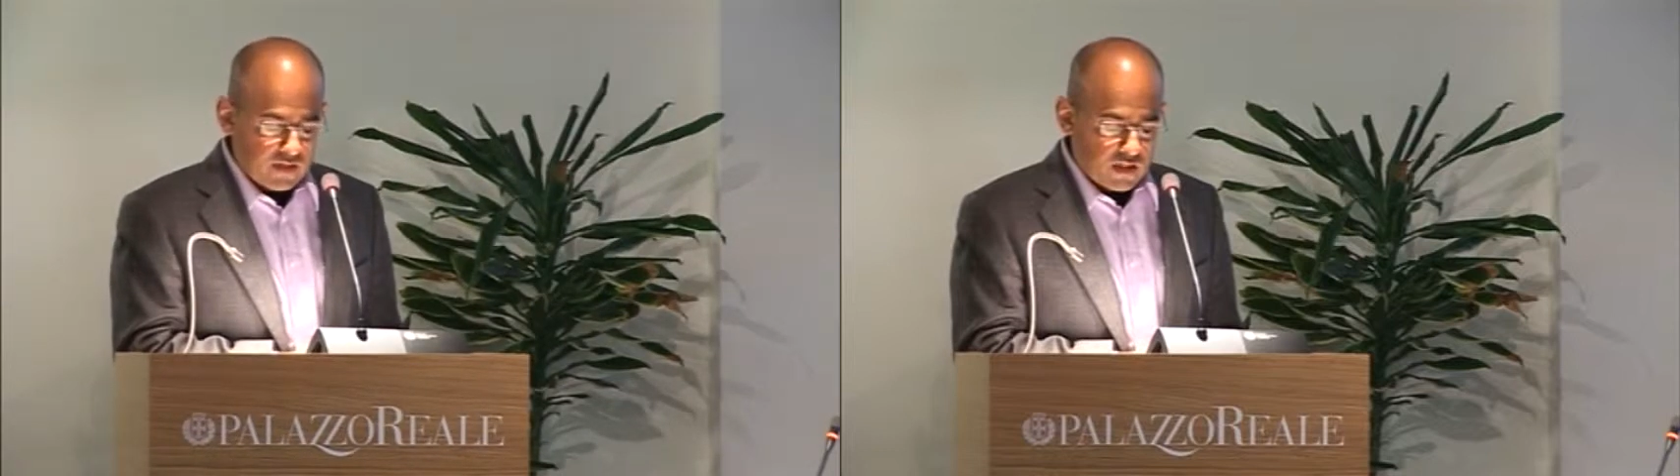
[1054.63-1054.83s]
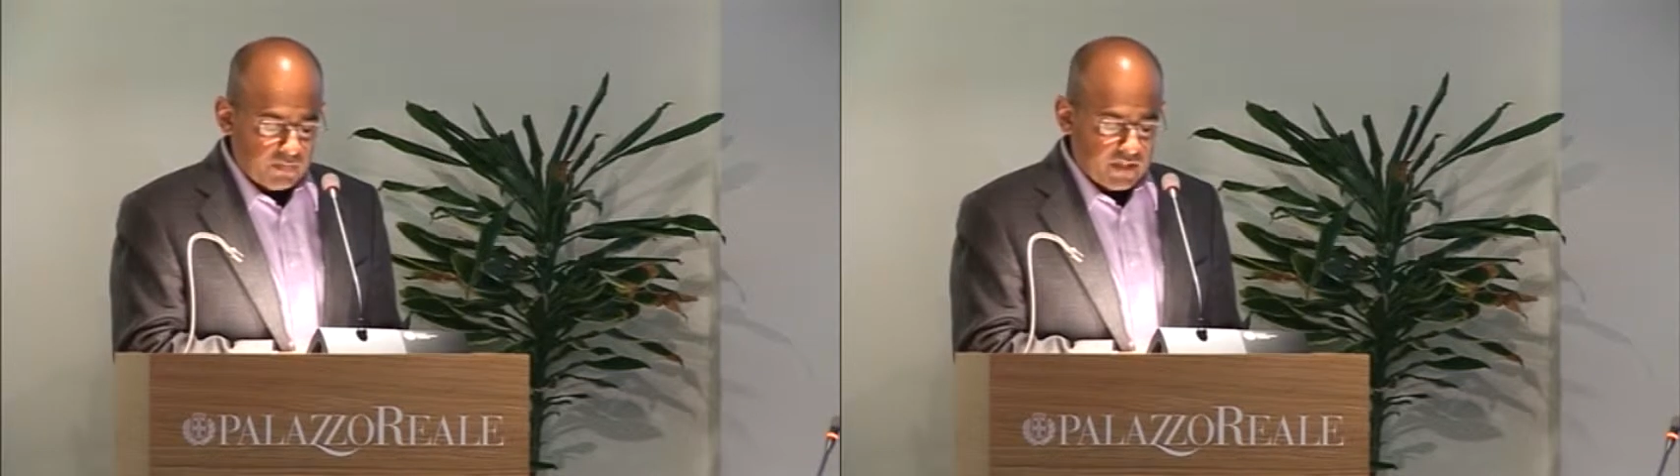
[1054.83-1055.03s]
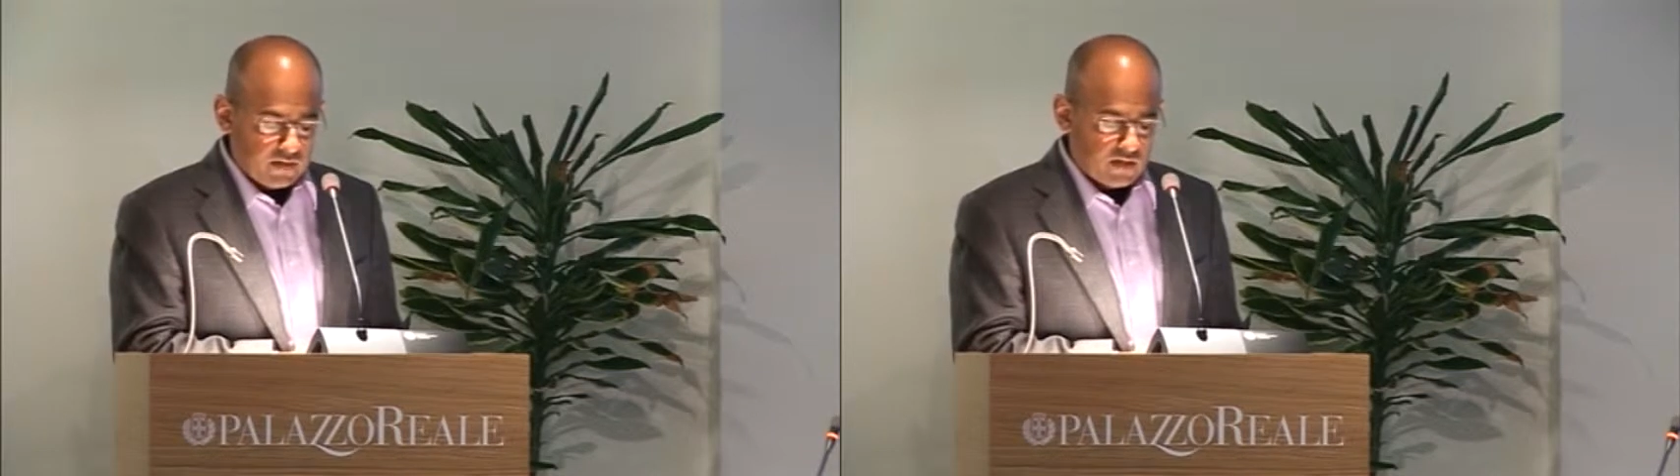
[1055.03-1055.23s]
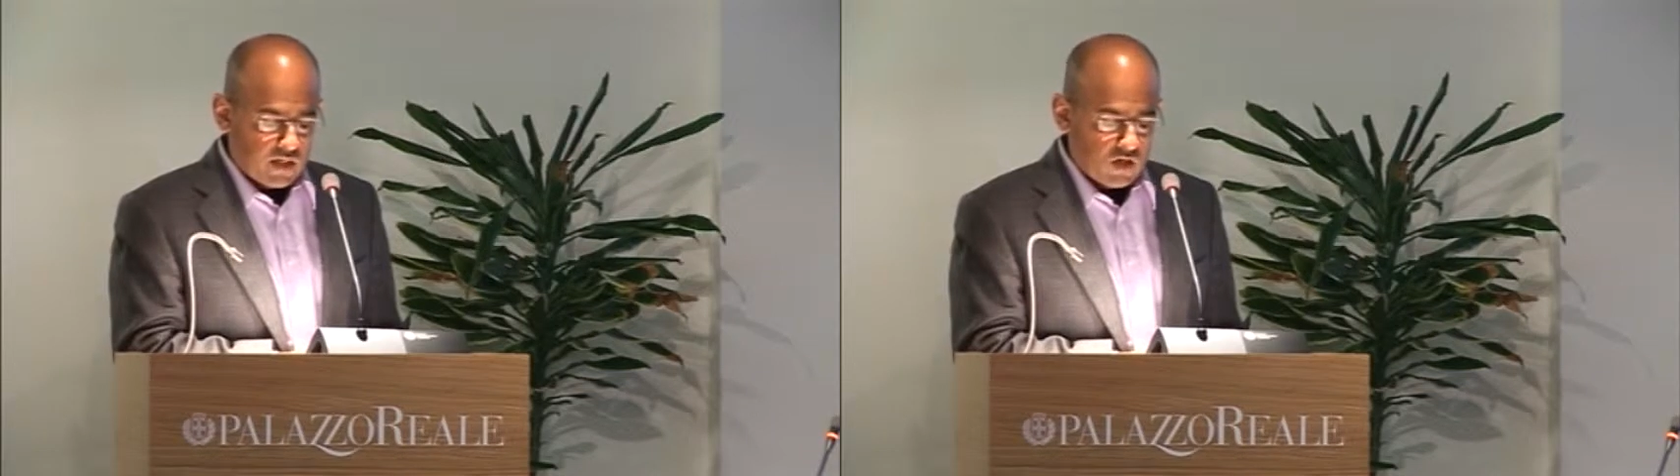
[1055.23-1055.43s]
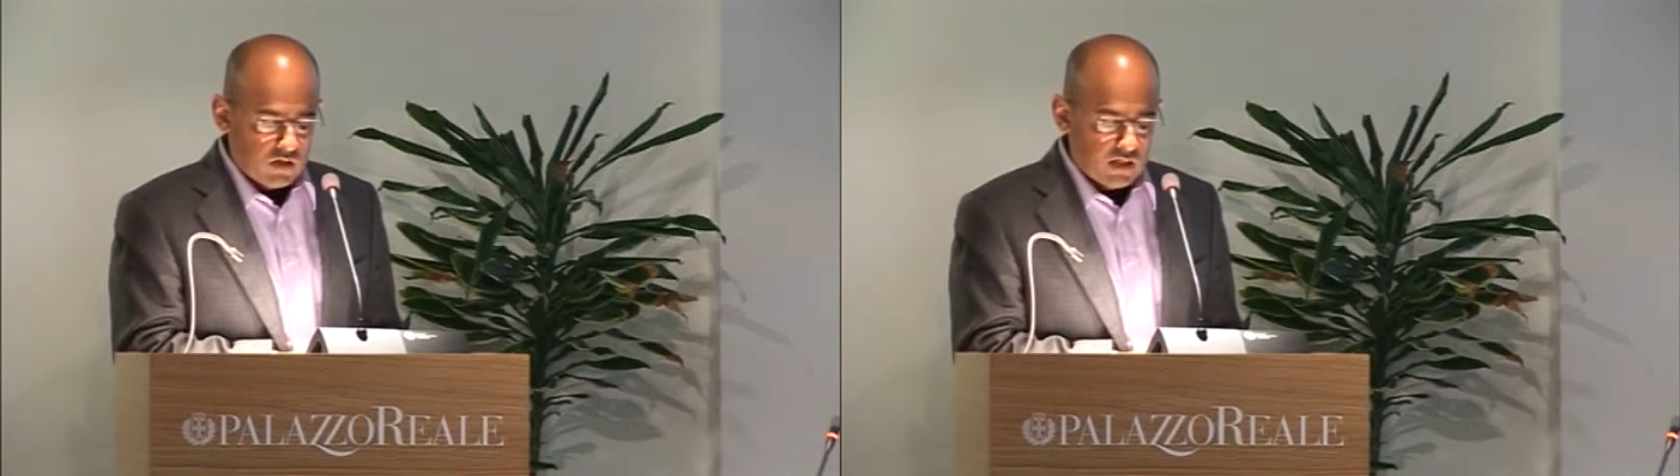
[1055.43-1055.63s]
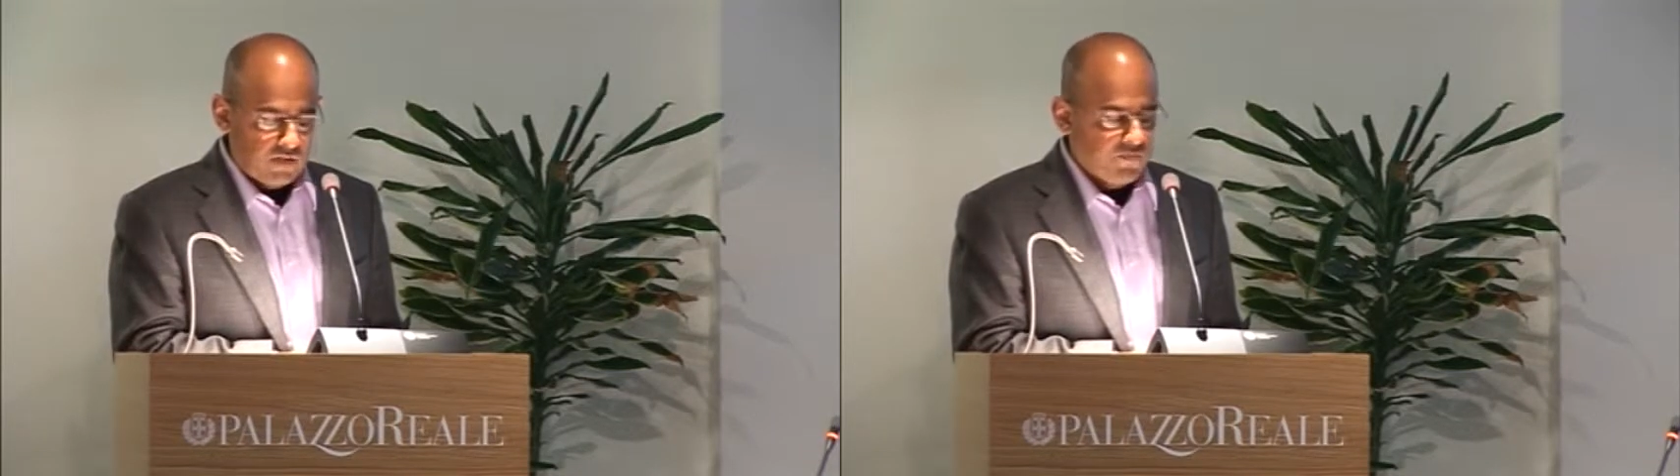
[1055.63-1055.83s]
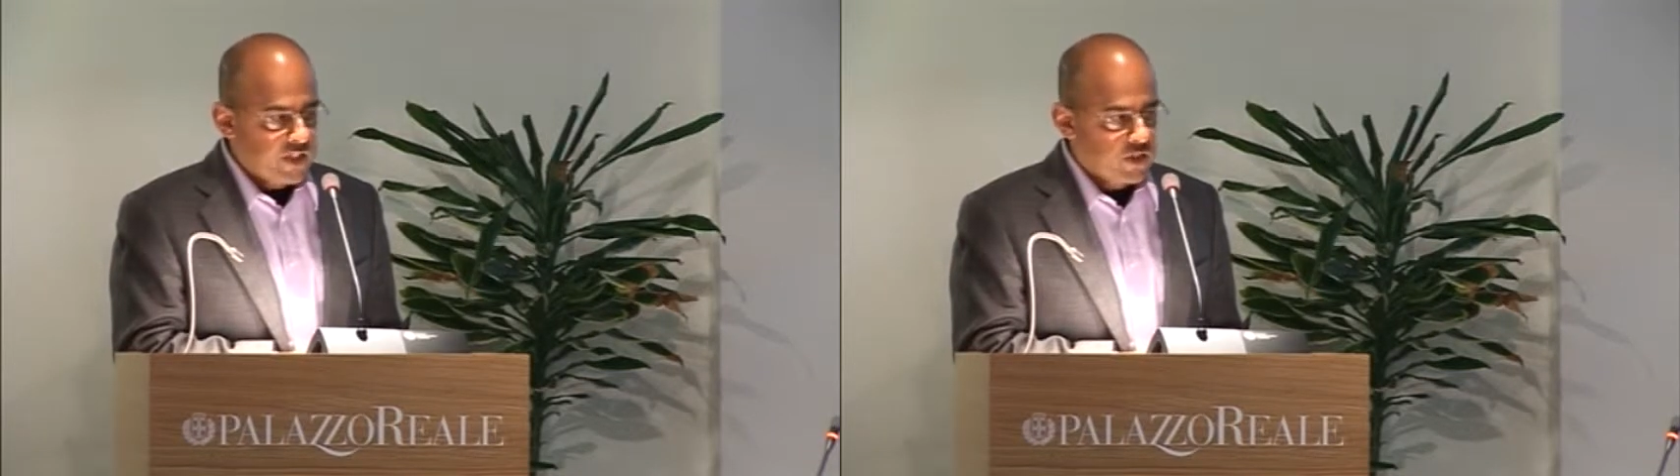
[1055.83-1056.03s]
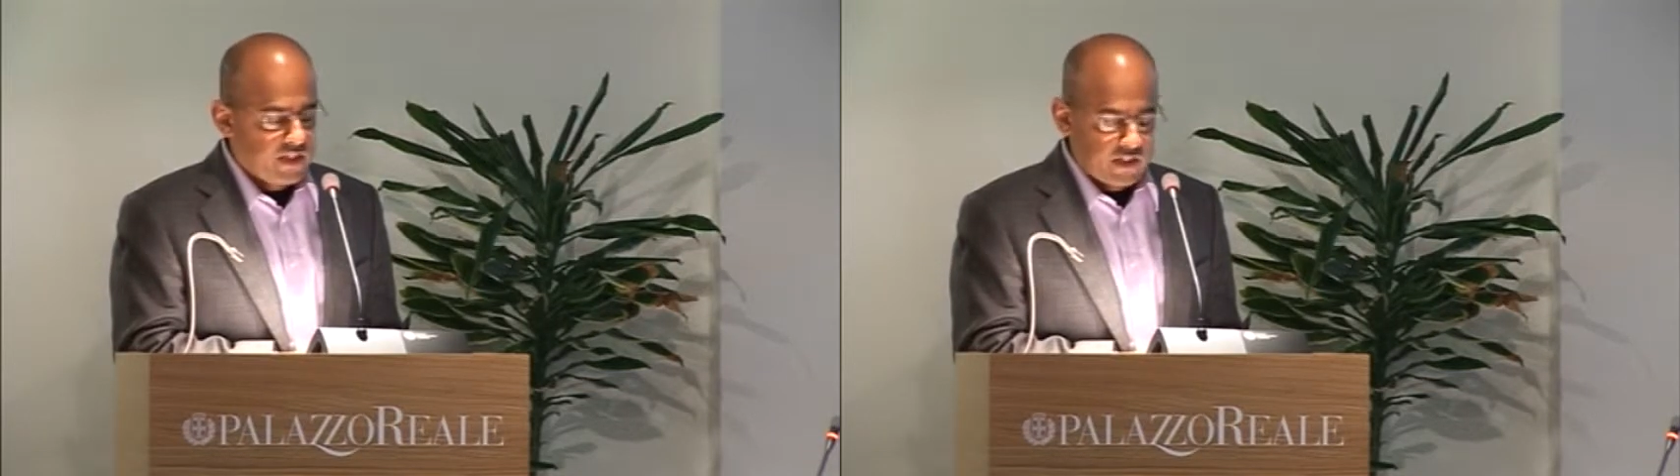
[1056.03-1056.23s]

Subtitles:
urbanists are not conventionally